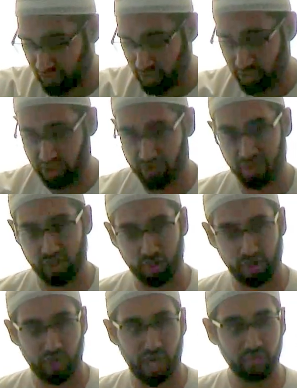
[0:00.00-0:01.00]
of your, your
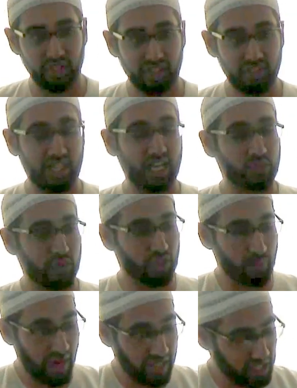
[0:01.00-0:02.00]
surroundings, that's when
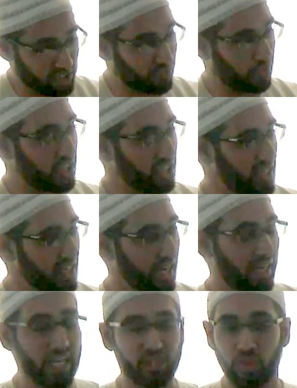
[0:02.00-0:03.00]
your mind is free,
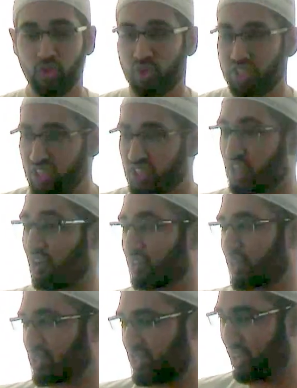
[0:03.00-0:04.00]
and that's when you can discover
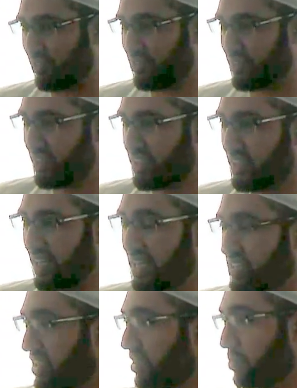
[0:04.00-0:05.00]
yourself. And
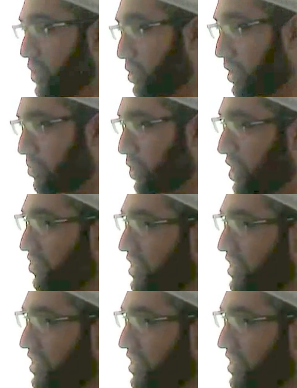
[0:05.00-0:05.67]
that's the, the, the beauty